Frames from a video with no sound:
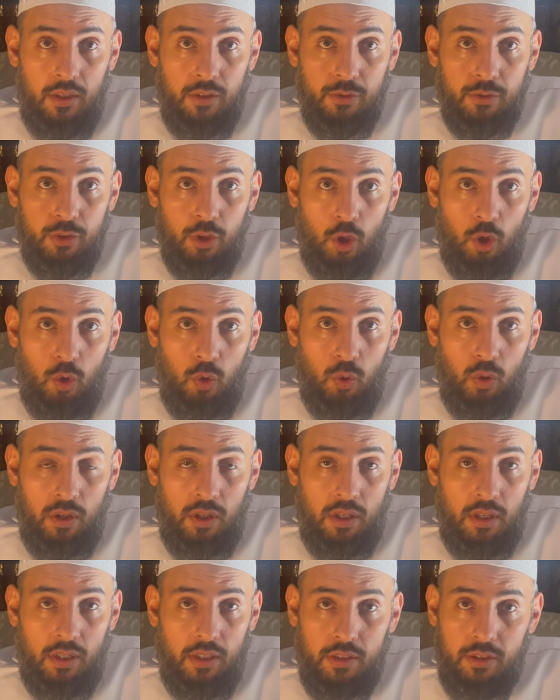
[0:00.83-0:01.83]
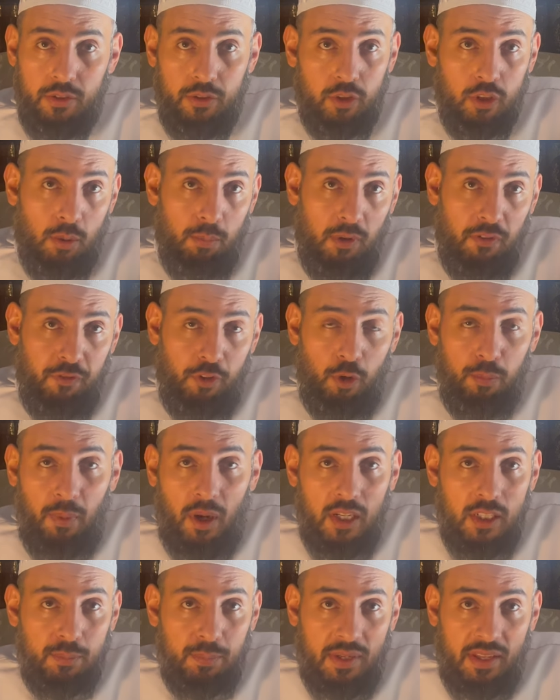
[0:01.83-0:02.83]
So, some of you
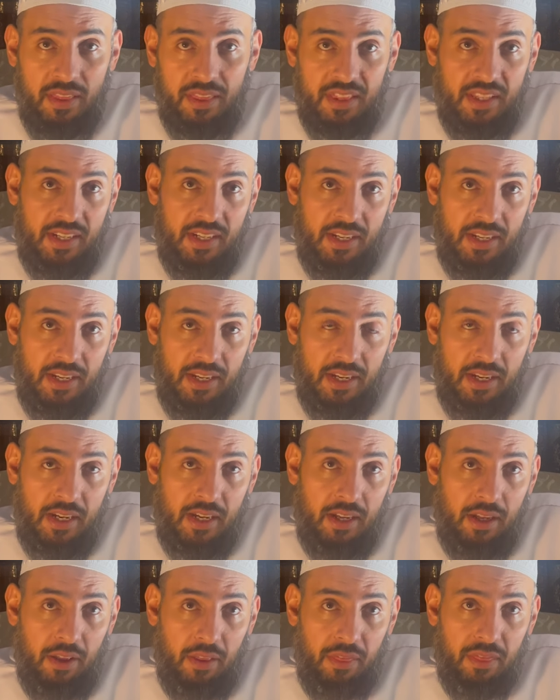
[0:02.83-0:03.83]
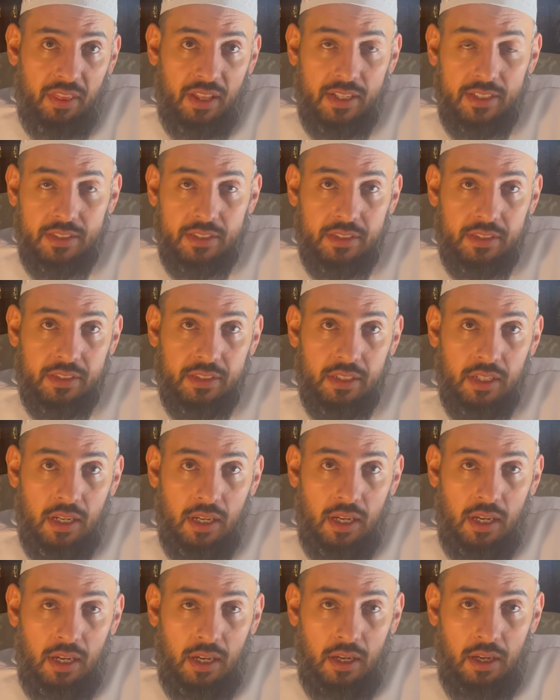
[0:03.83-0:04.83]
might be thinking that
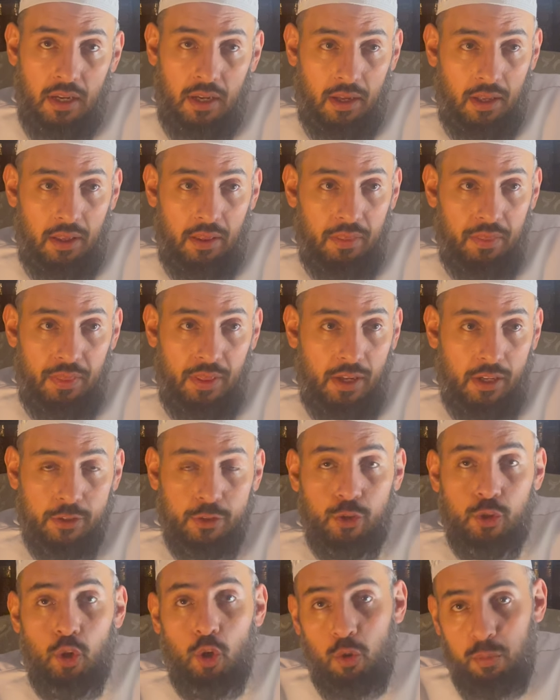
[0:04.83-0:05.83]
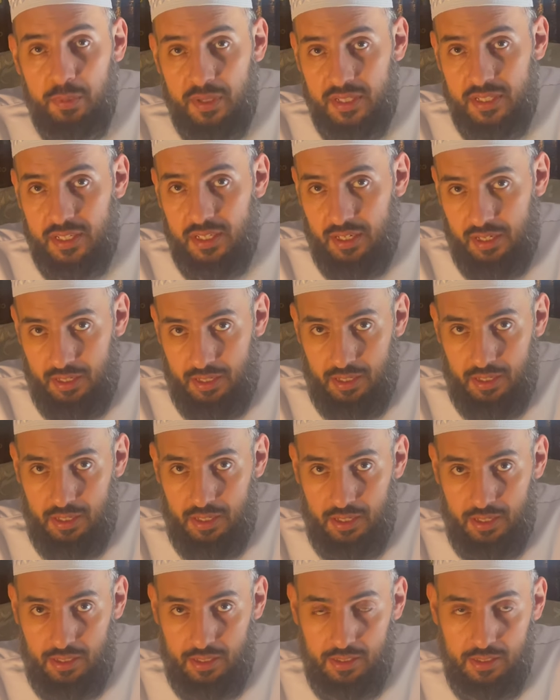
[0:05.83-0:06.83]
there are so many
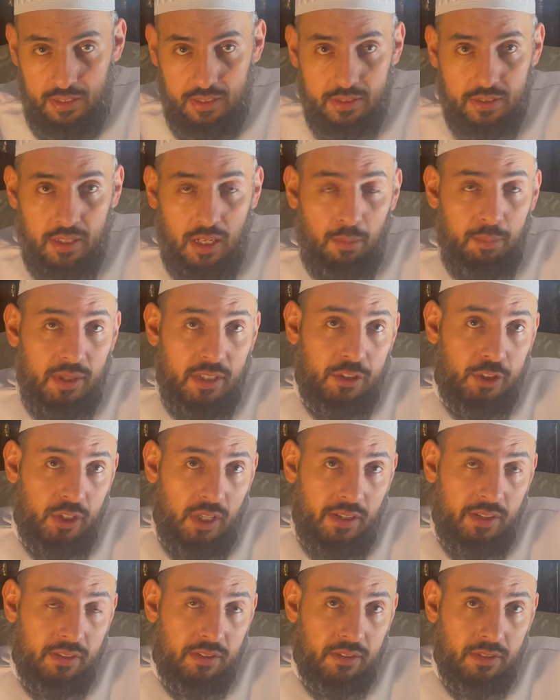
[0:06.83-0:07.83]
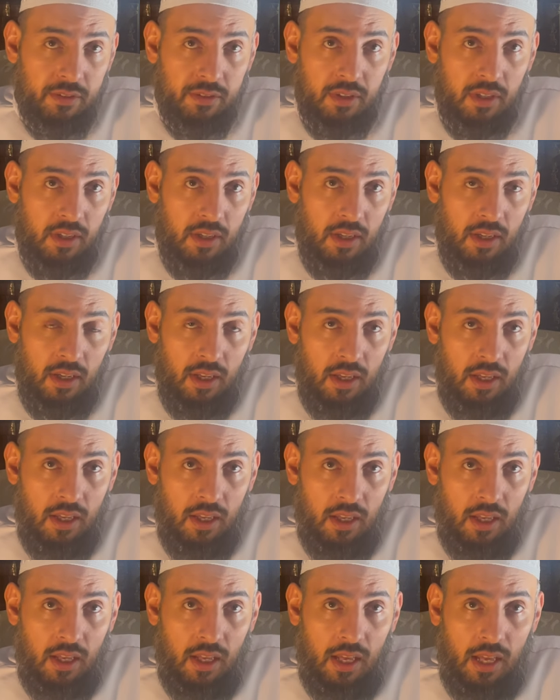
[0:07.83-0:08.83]
Islamic channels
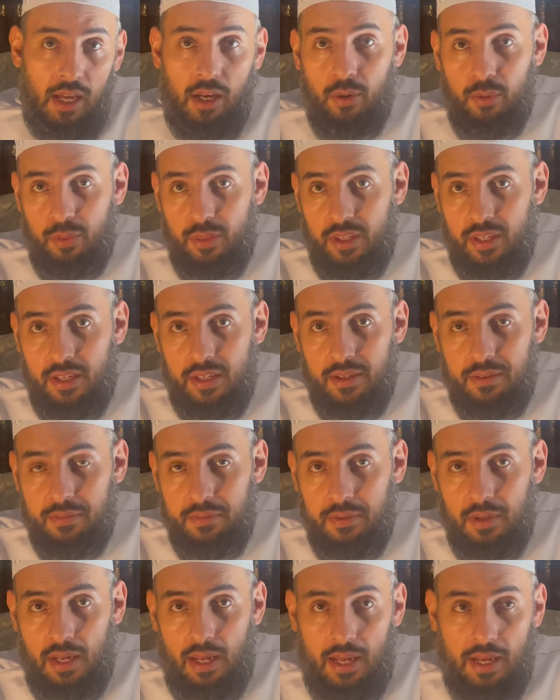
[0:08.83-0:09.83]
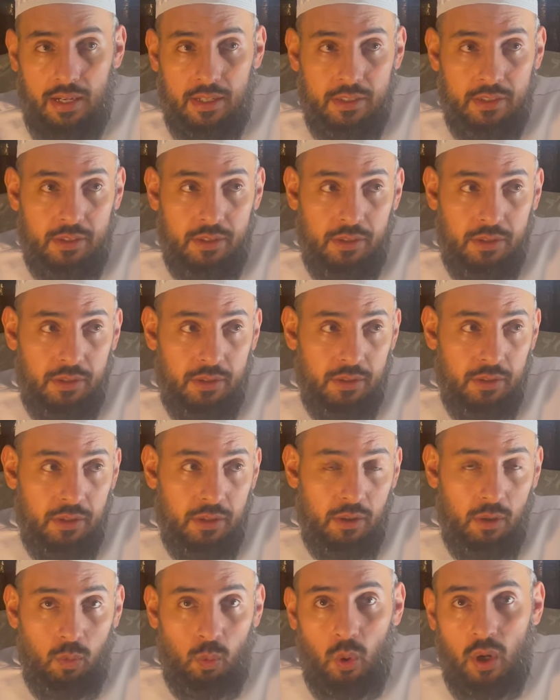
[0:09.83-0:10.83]
out there, and
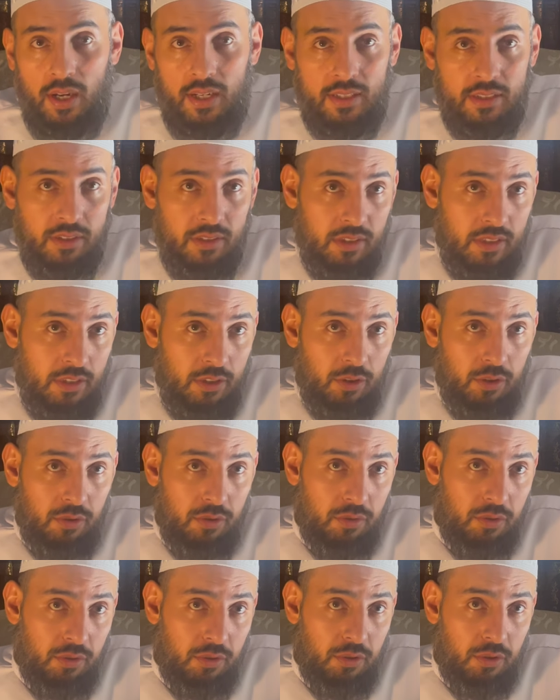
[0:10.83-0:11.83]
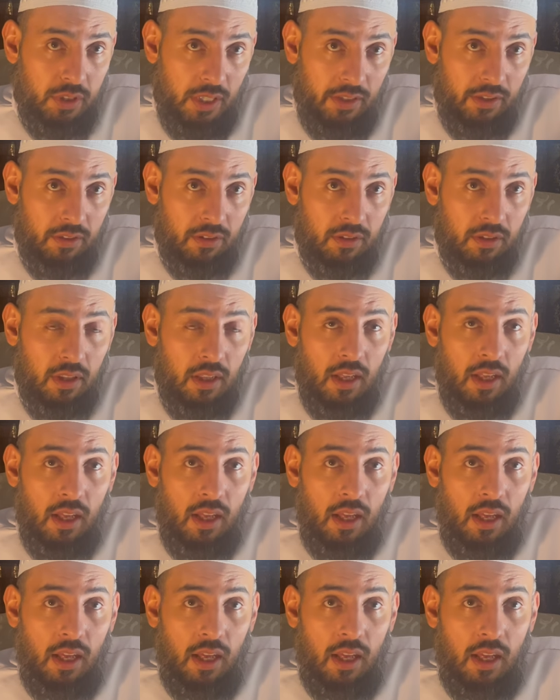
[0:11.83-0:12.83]
why is this channel
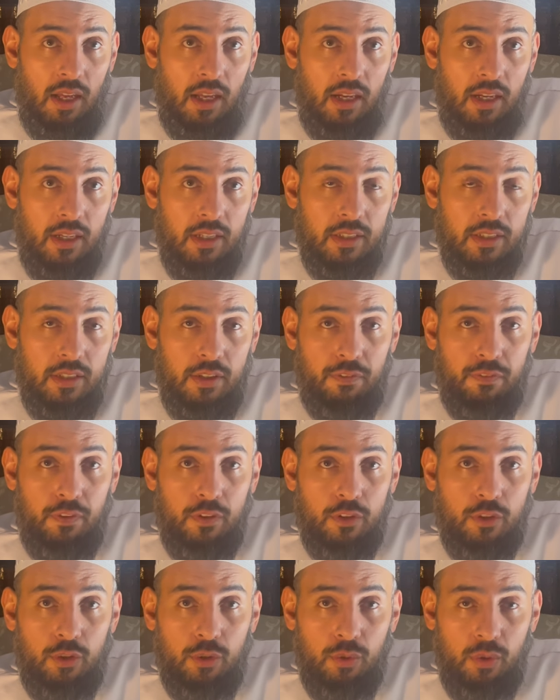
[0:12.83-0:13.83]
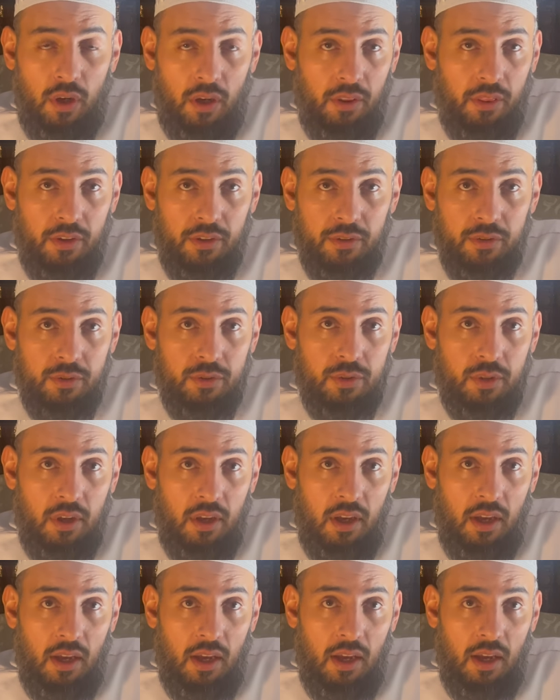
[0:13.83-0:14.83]
different to others?
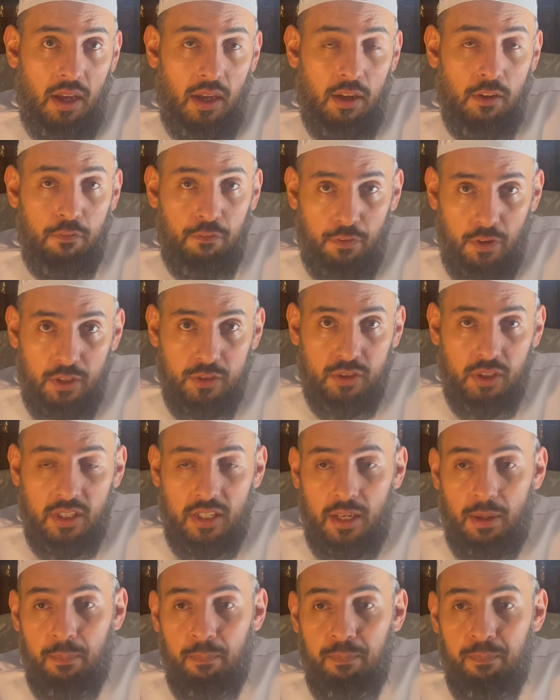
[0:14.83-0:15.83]
Firstly,